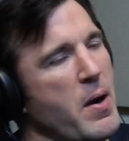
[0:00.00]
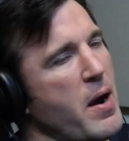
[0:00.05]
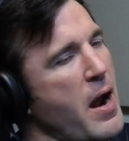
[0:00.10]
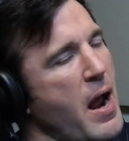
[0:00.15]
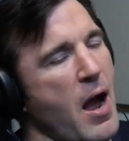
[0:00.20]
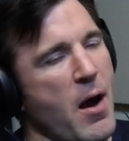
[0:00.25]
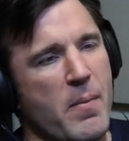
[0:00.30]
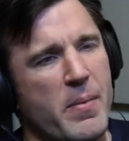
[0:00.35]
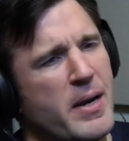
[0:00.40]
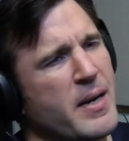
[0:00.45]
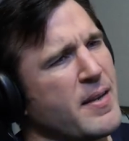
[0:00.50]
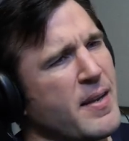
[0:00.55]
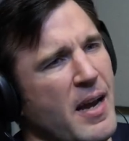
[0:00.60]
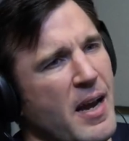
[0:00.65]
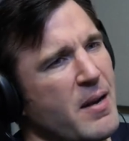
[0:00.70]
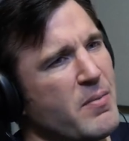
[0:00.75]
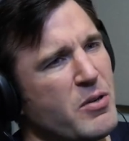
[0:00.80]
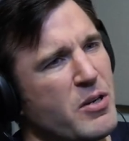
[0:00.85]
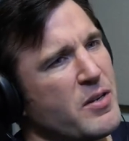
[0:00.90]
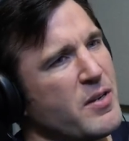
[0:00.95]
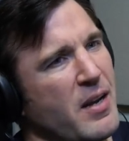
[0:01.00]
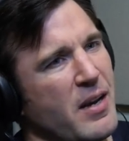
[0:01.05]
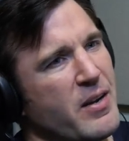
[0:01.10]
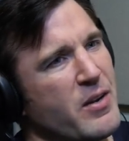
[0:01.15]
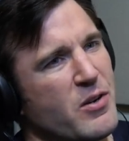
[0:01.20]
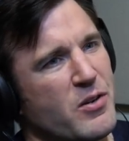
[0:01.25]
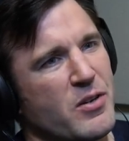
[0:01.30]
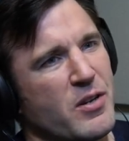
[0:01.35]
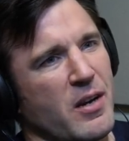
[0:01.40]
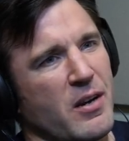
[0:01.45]
matter how many times you tell
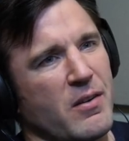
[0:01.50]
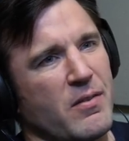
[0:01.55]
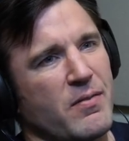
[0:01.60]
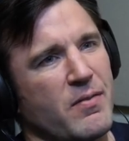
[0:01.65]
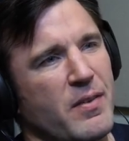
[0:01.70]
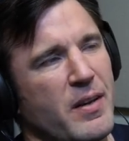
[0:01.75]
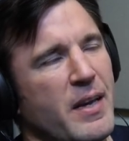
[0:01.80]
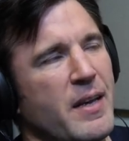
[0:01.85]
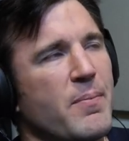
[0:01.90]
yourself,